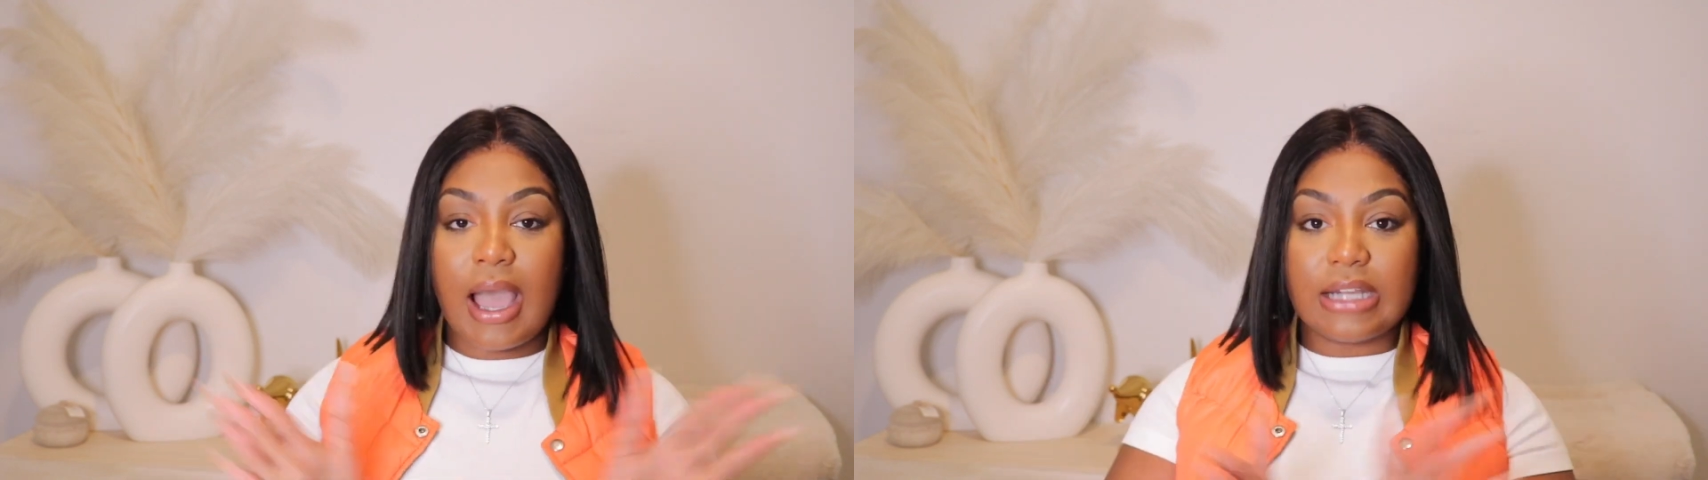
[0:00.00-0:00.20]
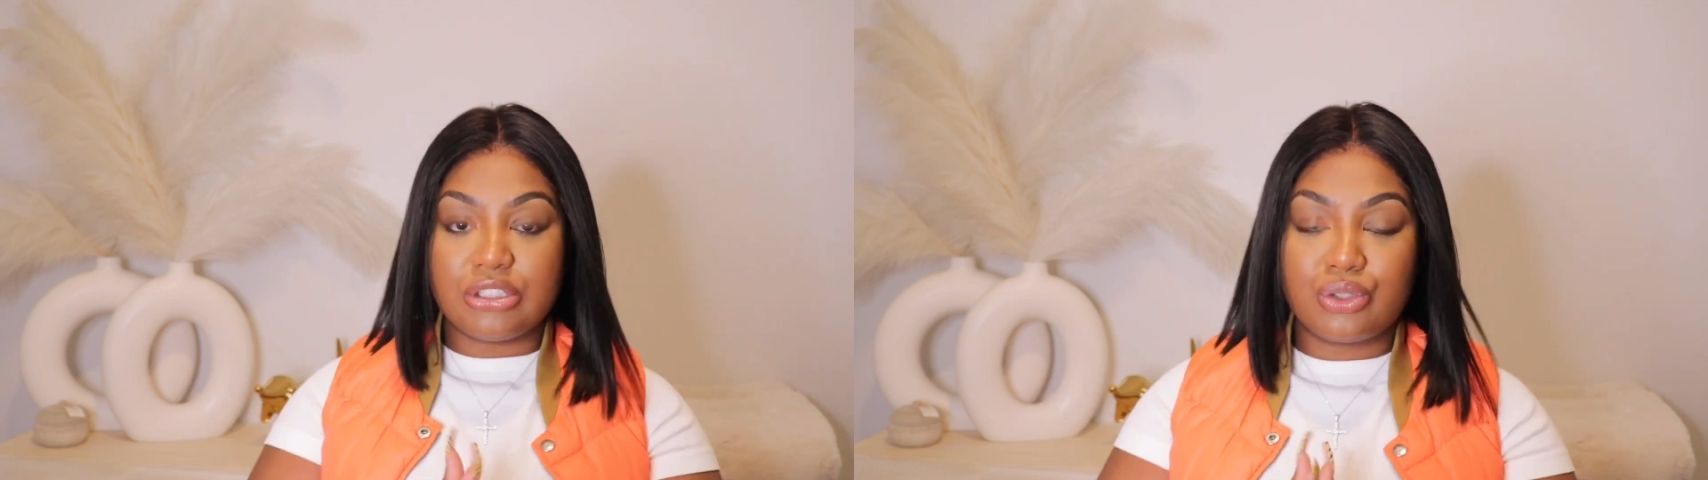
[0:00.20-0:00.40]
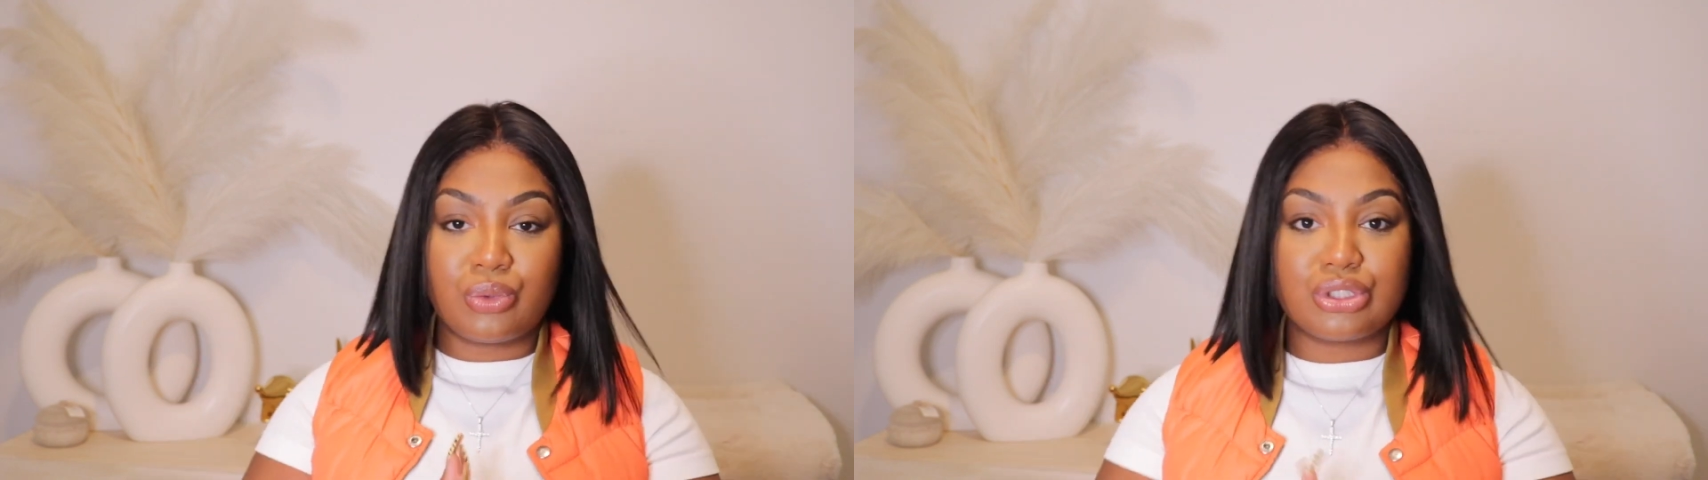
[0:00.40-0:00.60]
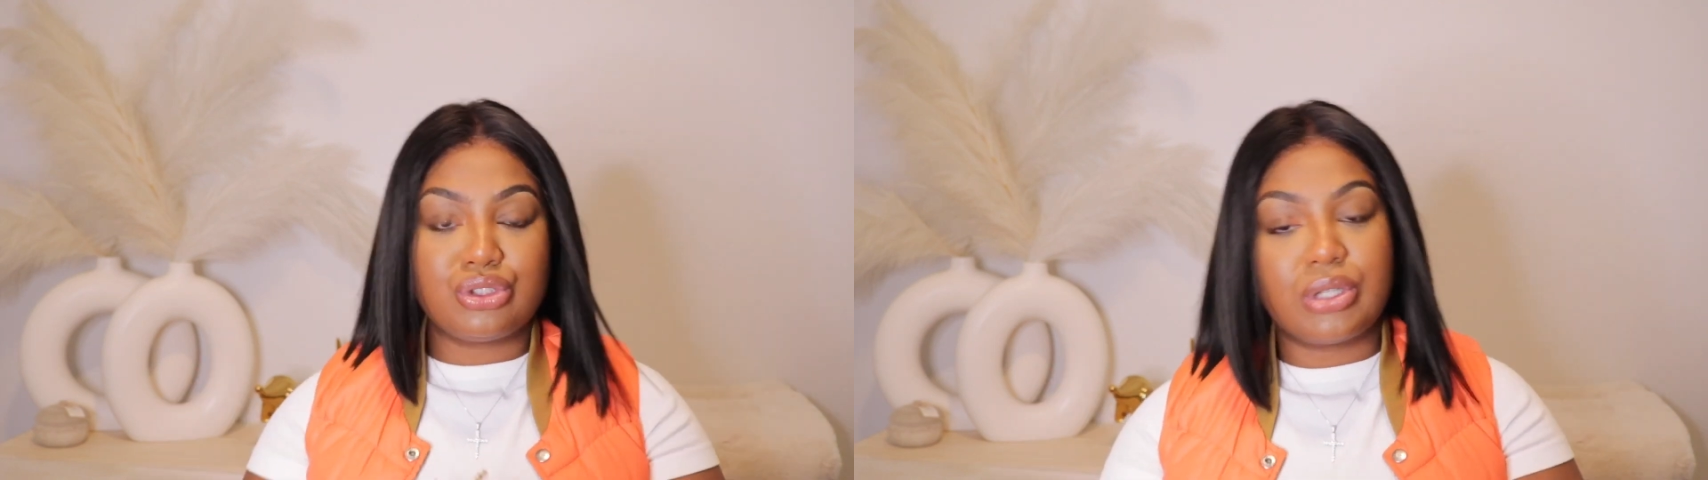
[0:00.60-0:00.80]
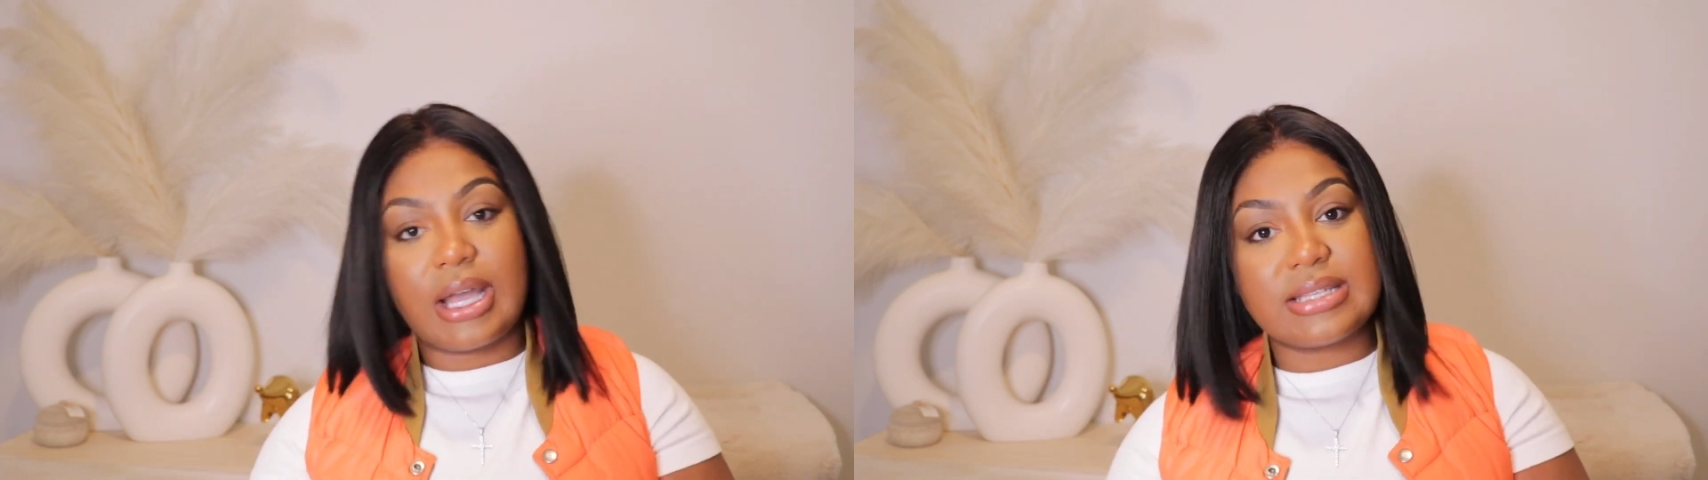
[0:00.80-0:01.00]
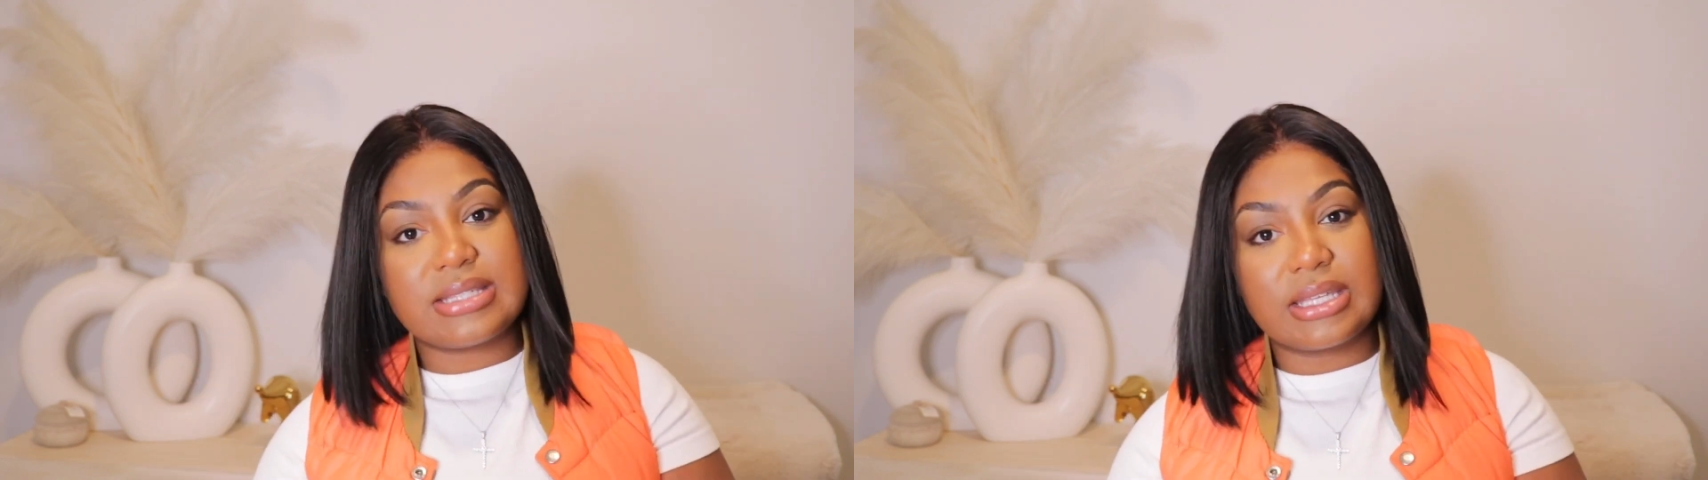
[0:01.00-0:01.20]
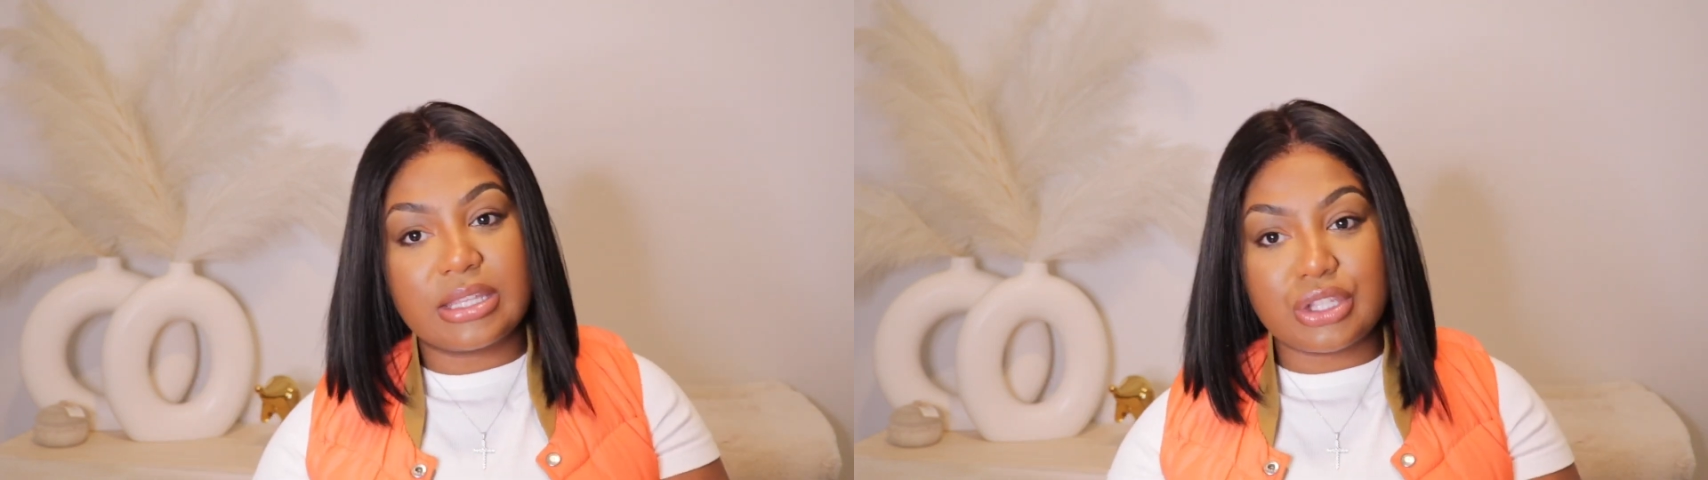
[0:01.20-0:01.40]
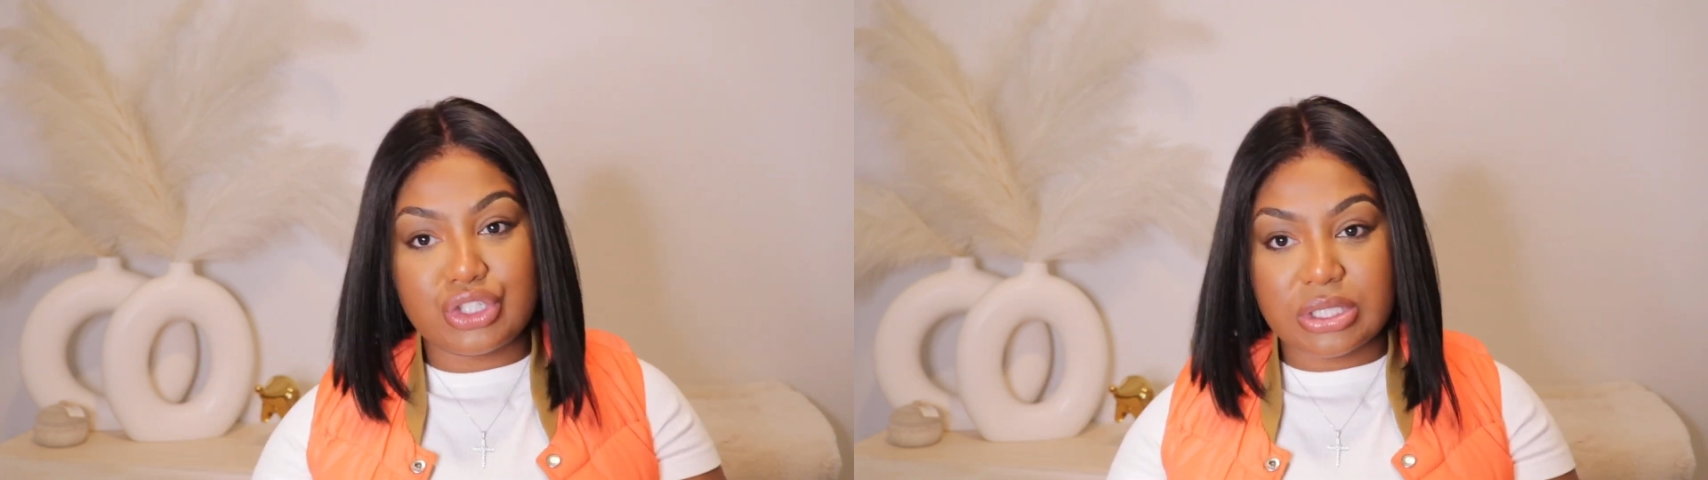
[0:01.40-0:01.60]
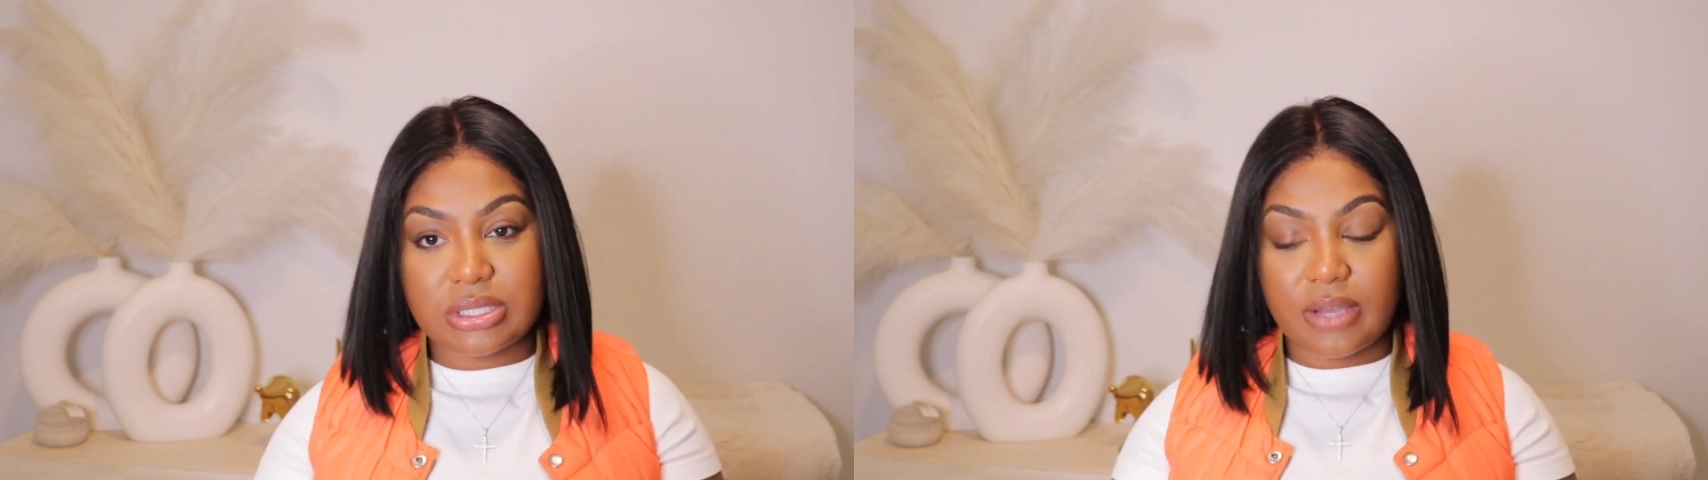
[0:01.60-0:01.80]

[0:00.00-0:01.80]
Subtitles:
I do want you guys to get the gist